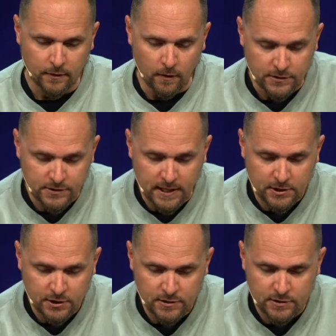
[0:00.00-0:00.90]
There are
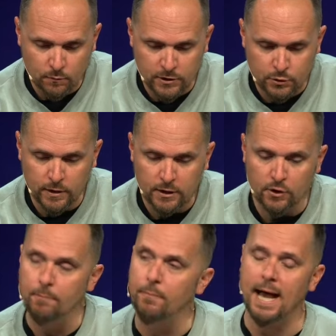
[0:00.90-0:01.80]
sections in which we
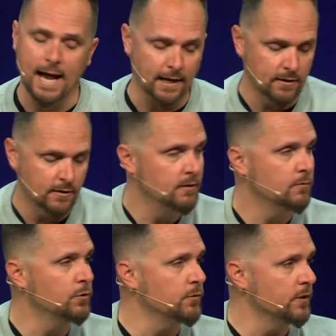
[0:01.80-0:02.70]
look back
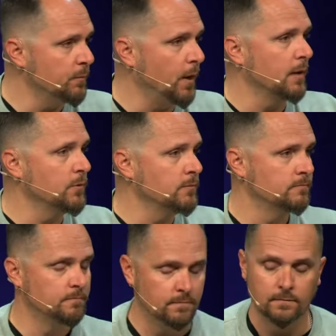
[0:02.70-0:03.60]
when you're in the Bible,